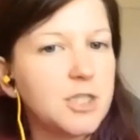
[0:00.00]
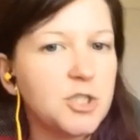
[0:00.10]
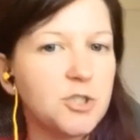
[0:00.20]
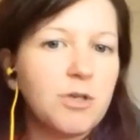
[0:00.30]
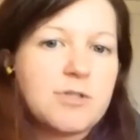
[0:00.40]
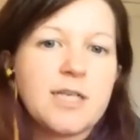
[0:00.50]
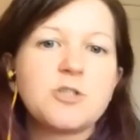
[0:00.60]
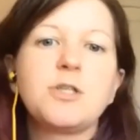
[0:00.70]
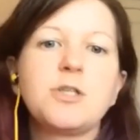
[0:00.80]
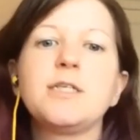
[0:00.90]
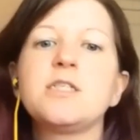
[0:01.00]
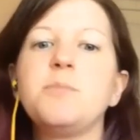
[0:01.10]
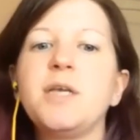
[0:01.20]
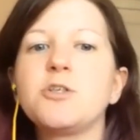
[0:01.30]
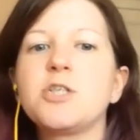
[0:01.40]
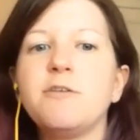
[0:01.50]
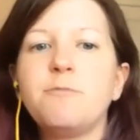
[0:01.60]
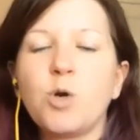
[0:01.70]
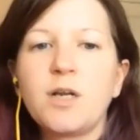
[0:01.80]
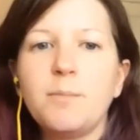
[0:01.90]
and do those extra things to make yourself
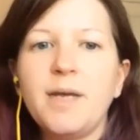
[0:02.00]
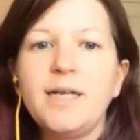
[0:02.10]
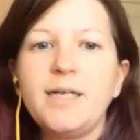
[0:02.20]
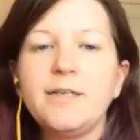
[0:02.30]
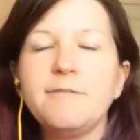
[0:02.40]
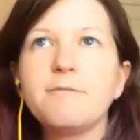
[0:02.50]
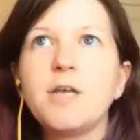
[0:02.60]
more competitive.